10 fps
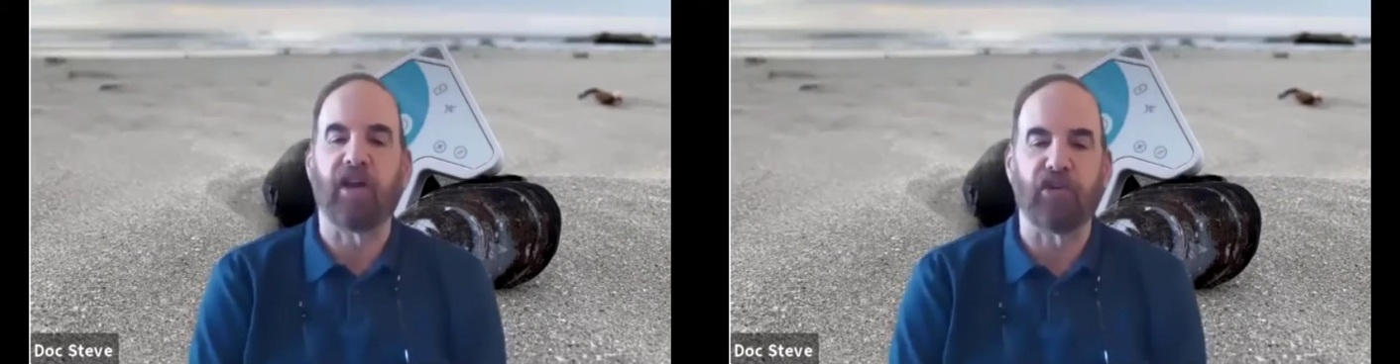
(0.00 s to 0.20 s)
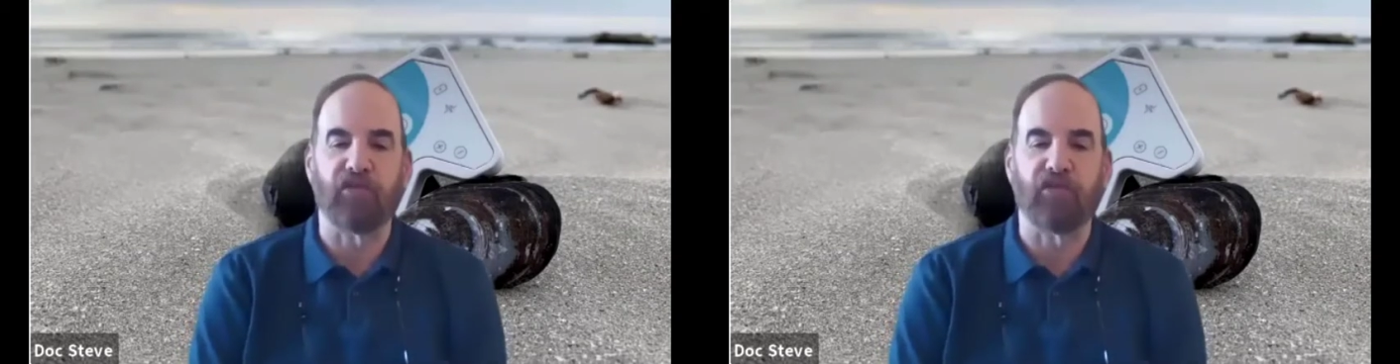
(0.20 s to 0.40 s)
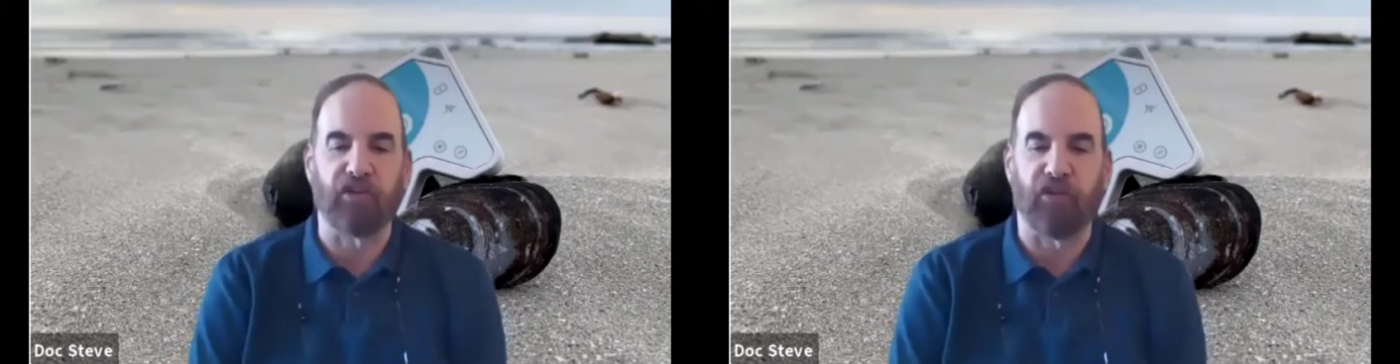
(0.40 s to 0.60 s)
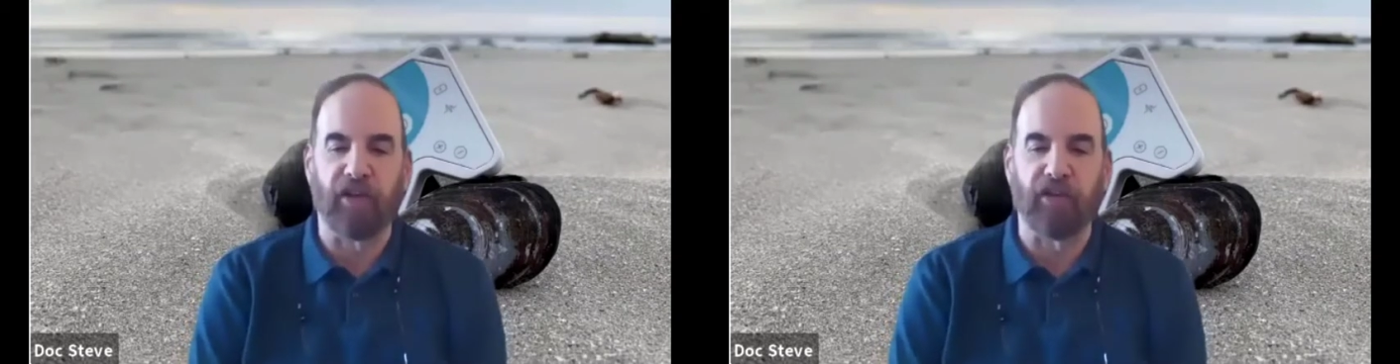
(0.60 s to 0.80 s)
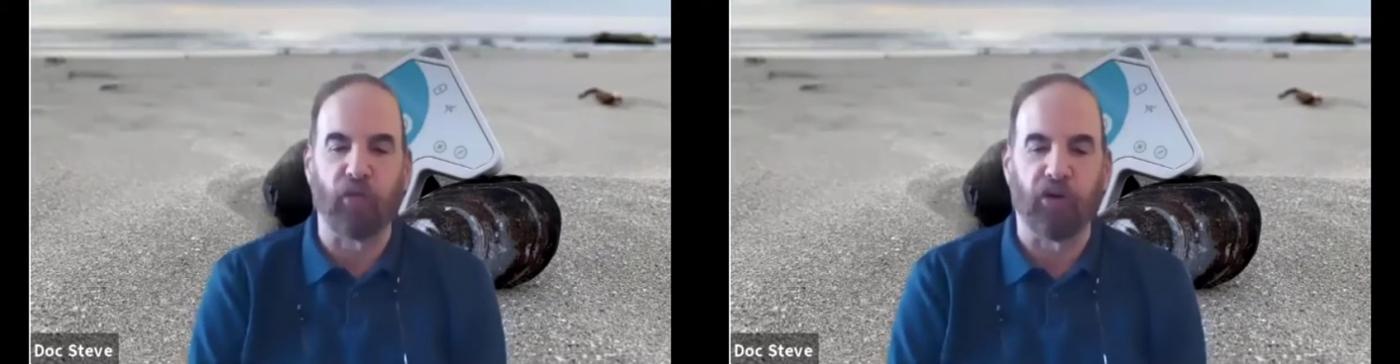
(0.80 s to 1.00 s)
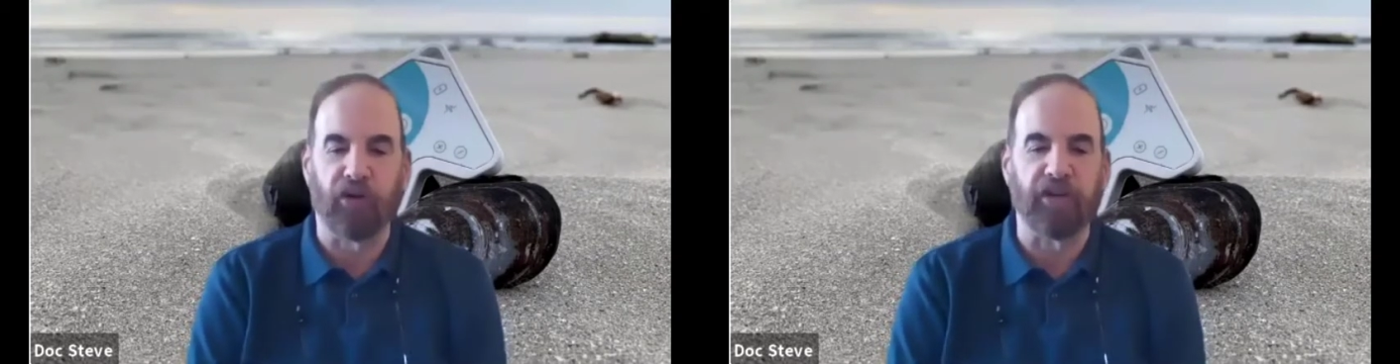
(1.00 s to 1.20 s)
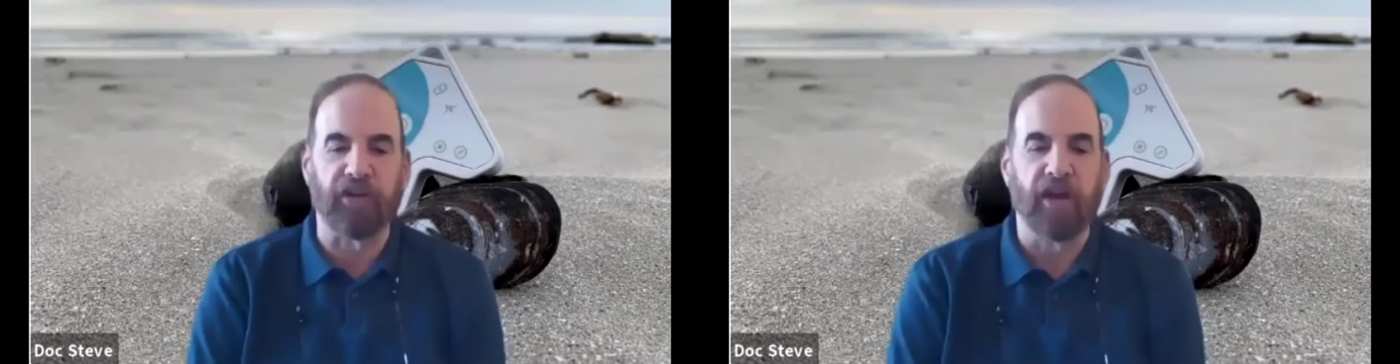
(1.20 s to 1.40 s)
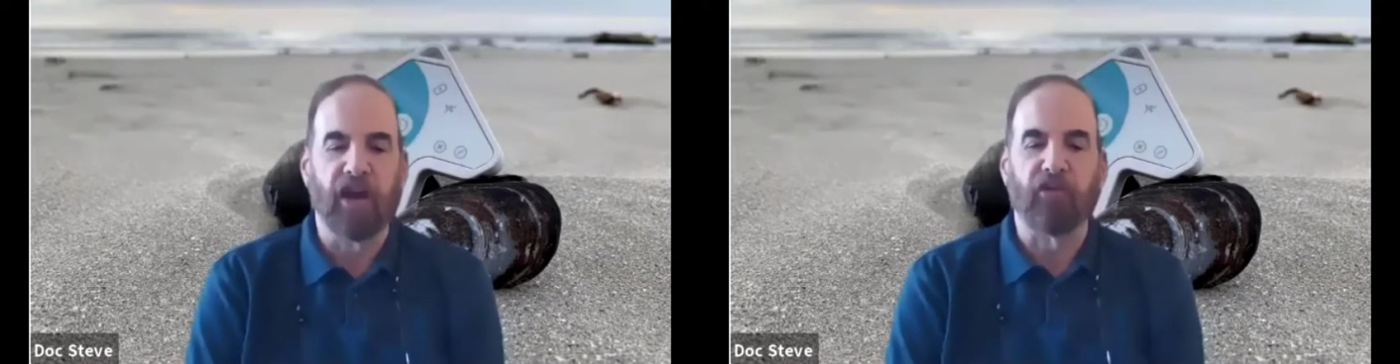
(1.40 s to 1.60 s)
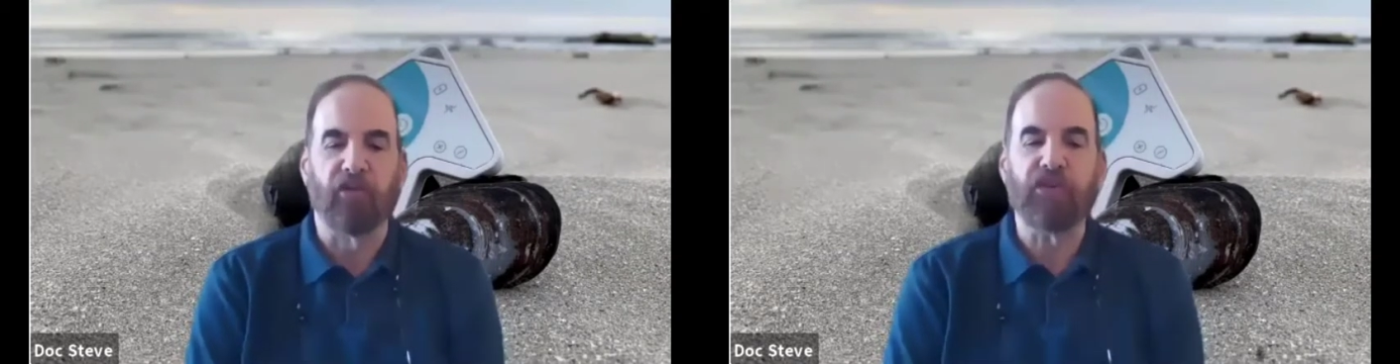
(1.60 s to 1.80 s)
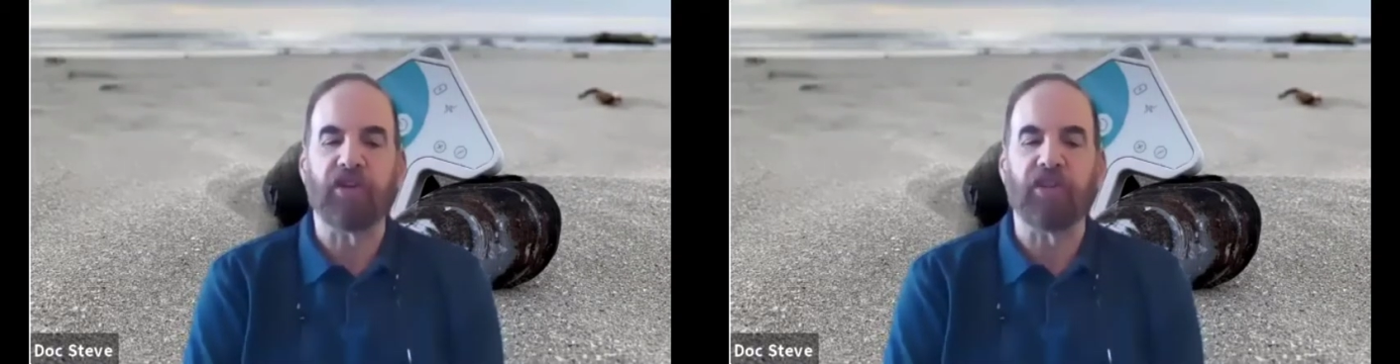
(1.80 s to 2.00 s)
countries around the world,
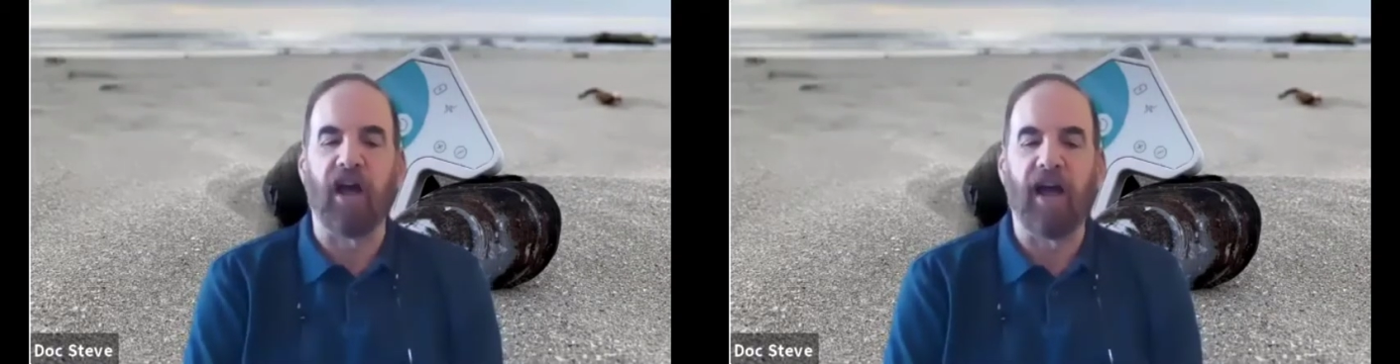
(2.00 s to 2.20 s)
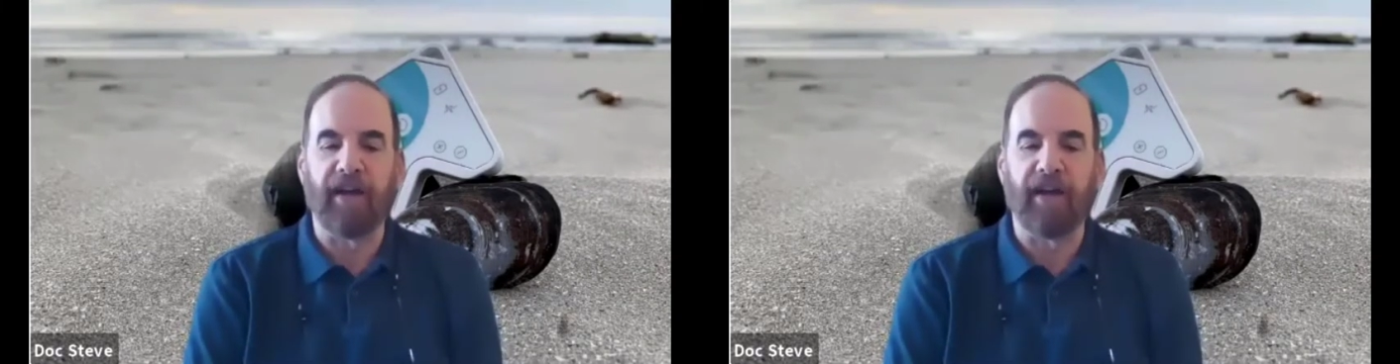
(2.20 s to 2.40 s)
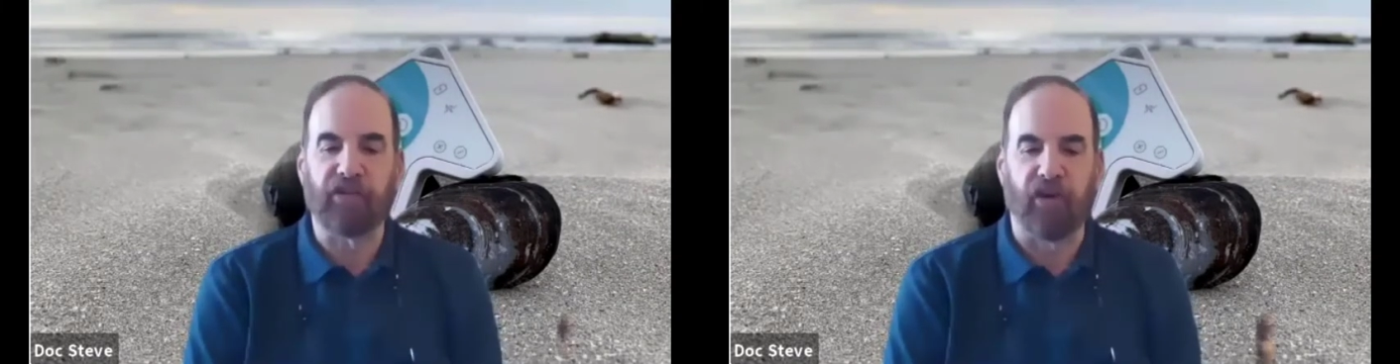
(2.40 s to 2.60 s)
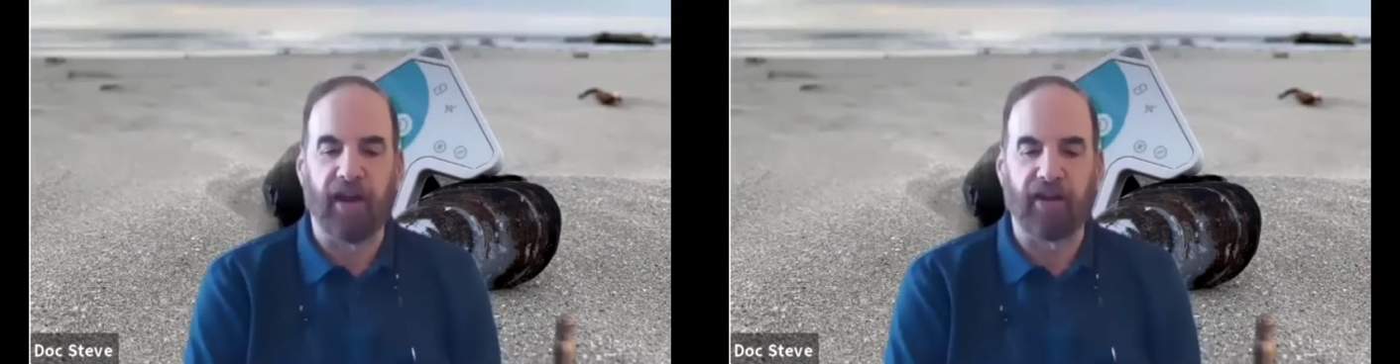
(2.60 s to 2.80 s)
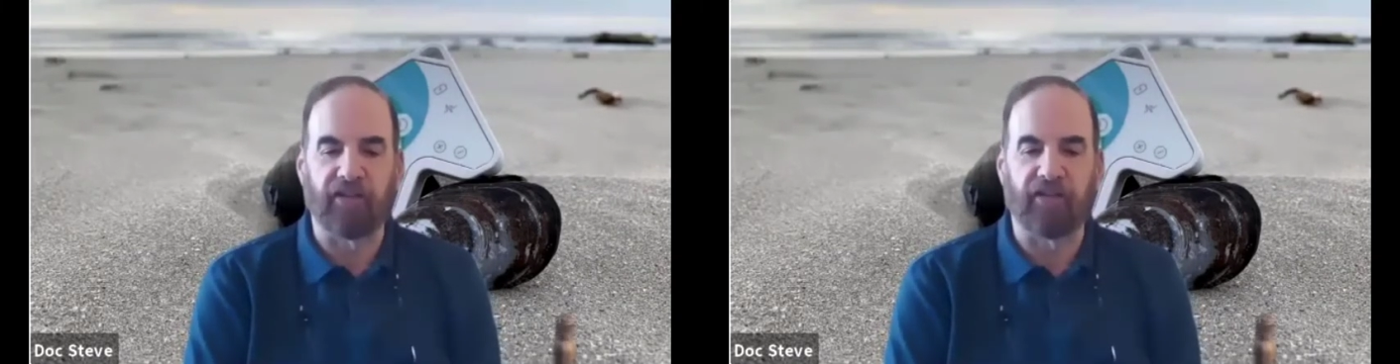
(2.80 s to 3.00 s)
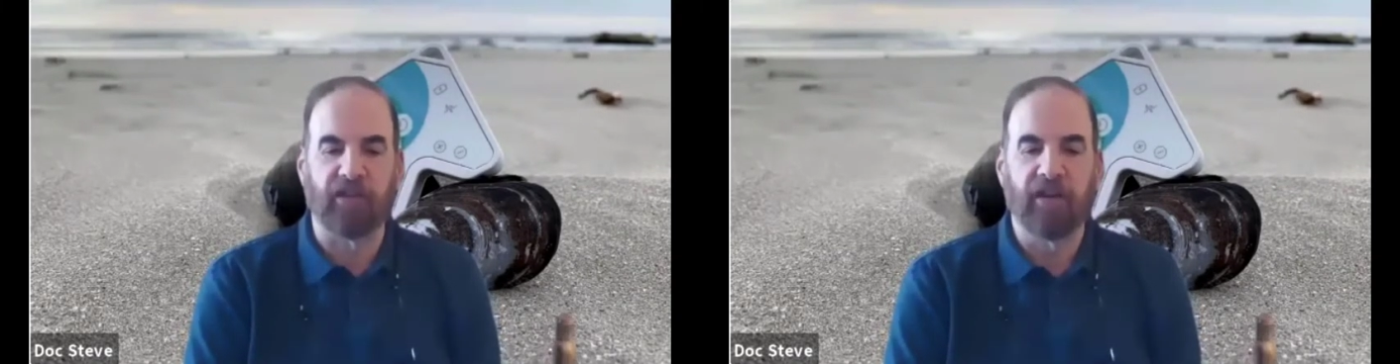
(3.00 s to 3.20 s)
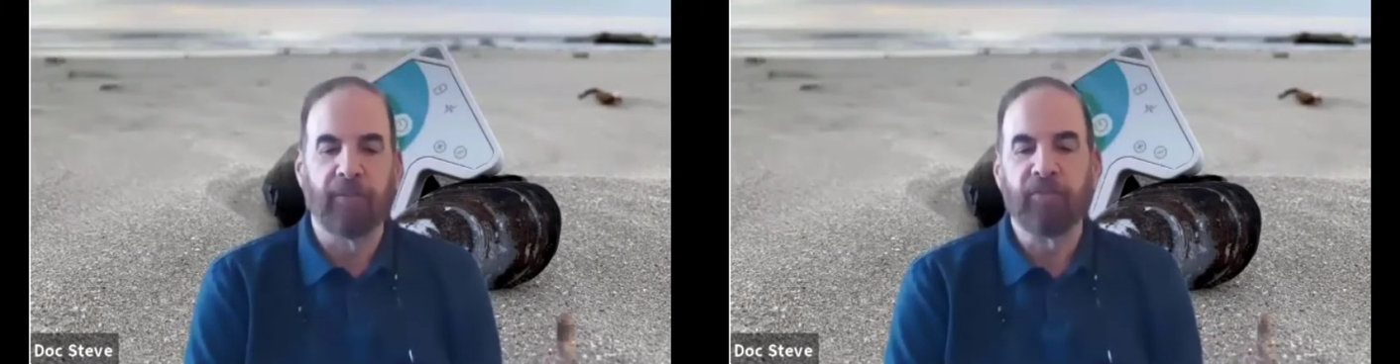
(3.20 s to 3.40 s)
reaching the highest ranks.